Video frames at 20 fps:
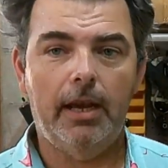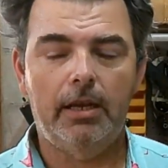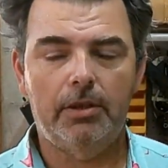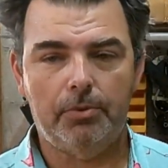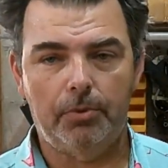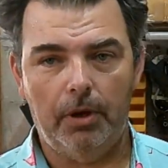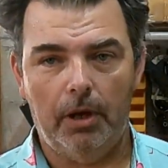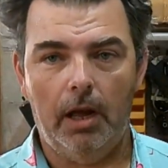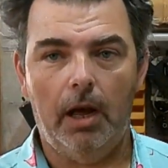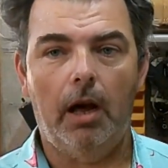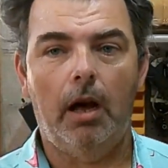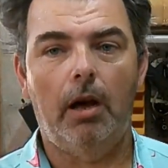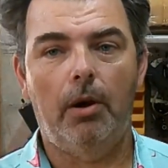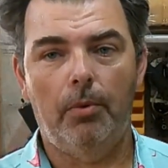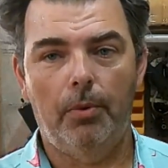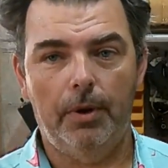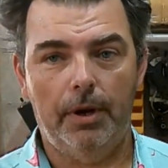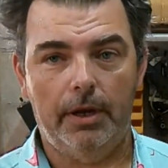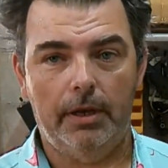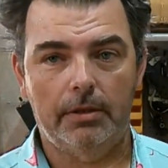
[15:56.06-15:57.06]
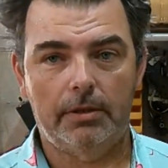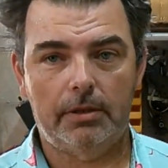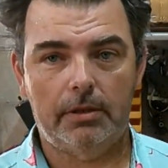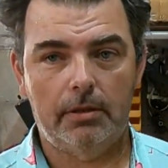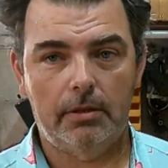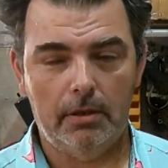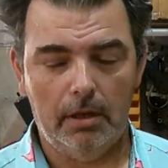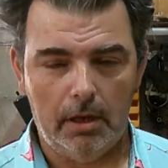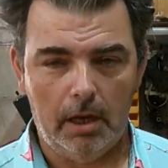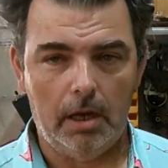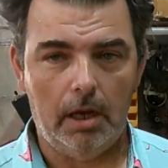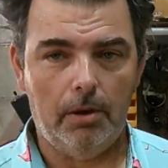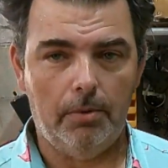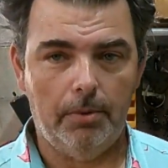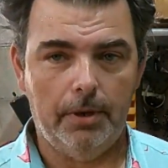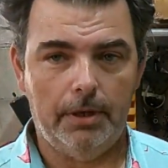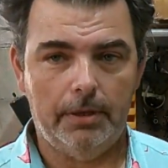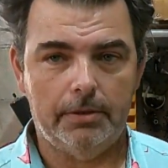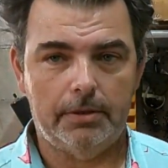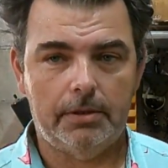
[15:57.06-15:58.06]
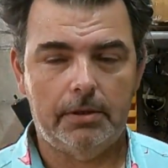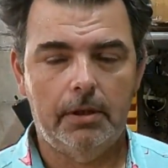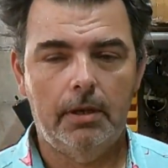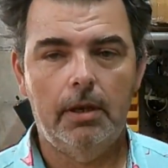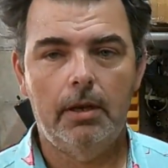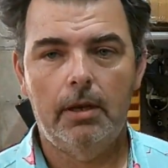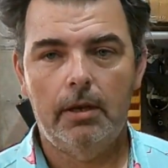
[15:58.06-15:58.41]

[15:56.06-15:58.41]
will always, always